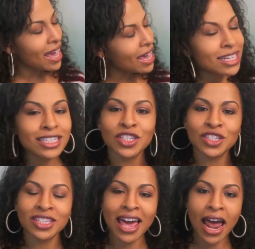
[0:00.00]
In addition
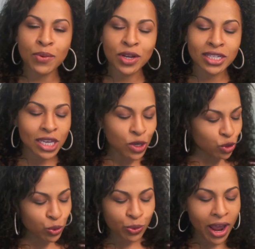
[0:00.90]
to that, I will continue
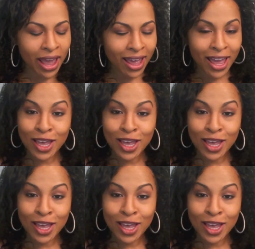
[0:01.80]
to pray,